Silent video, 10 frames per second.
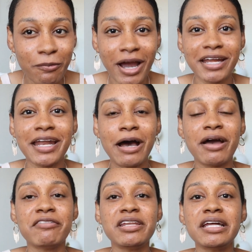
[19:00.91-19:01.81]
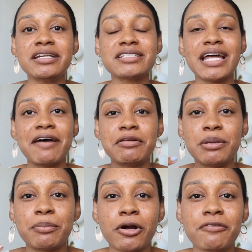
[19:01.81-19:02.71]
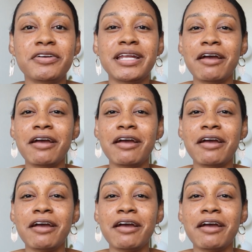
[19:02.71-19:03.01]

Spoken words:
right now. Everything doesn't have to be perfect.